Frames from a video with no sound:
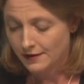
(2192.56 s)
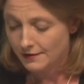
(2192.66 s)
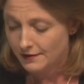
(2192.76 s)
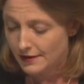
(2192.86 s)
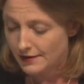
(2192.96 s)

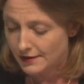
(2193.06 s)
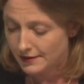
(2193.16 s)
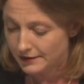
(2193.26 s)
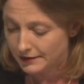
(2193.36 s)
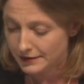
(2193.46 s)

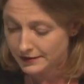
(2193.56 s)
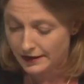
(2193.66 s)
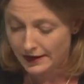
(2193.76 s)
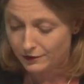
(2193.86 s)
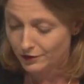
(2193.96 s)
They just
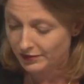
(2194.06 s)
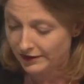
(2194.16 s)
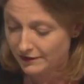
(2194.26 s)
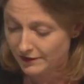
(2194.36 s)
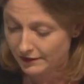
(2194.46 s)
cannot
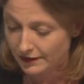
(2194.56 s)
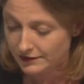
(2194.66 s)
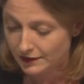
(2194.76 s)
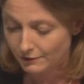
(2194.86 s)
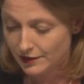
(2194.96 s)
believe that, and they
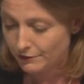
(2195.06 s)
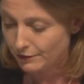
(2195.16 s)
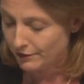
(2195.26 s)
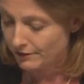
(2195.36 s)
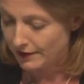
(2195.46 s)
say, wow, we
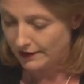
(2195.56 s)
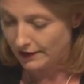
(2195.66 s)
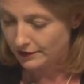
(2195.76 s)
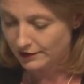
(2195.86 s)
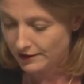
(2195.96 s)
would have
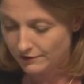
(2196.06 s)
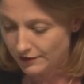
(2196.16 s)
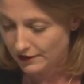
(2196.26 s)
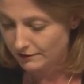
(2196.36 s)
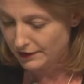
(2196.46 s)
actually even
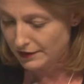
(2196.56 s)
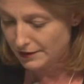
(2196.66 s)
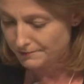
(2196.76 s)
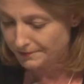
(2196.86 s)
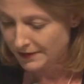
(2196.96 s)

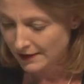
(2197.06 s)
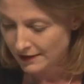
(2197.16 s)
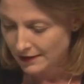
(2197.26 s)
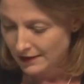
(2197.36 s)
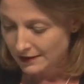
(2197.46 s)
given
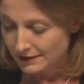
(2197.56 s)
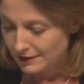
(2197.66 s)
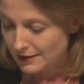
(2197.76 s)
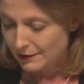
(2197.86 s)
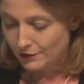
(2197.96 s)

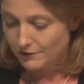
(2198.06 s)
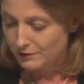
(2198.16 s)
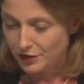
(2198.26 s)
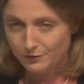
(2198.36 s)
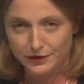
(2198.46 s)
Sydney or even
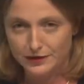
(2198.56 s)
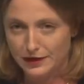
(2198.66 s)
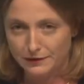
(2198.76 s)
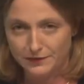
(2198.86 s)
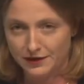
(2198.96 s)
Melbourne
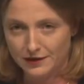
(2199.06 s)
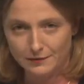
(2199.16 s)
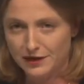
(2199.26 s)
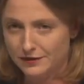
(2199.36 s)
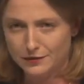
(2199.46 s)
a
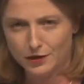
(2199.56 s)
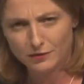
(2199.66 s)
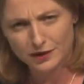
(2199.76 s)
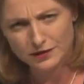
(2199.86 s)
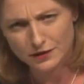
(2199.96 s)
miss.
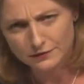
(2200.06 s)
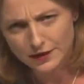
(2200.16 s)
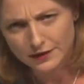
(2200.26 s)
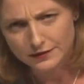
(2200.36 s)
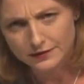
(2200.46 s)
Nobody told
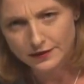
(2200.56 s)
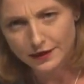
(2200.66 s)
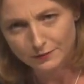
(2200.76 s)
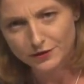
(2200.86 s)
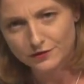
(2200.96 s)
us how
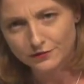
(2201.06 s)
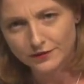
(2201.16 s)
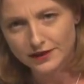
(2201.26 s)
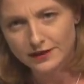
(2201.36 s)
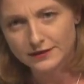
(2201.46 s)
beautiful
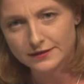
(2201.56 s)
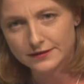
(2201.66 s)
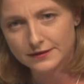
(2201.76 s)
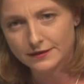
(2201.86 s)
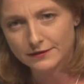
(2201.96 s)
it is.
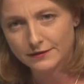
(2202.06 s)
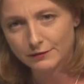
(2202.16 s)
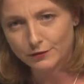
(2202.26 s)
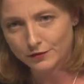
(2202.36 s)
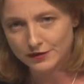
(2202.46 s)

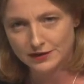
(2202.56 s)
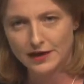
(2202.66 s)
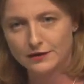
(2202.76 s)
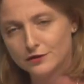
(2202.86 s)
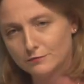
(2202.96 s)
We would have
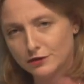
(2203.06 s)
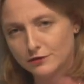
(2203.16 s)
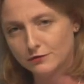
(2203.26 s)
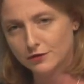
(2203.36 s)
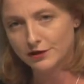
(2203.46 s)
stayed so much
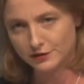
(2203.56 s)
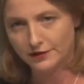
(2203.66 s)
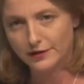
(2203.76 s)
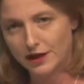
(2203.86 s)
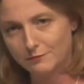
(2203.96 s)
longer. We're
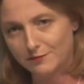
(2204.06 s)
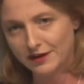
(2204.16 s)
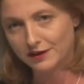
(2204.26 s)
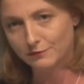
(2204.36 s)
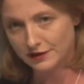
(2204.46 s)
certainly coming
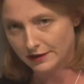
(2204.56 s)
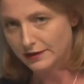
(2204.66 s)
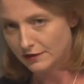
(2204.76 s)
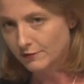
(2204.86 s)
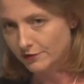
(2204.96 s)
back, and we're telling
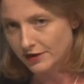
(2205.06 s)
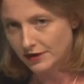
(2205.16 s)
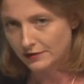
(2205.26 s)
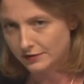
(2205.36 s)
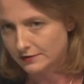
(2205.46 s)
everybody
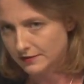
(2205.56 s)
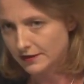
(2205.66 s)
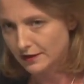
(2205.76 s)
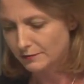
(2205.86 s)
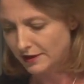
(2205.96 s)
else to
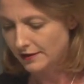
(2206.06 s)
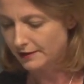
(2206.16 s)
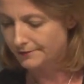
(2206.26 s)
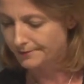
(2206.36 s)
come here.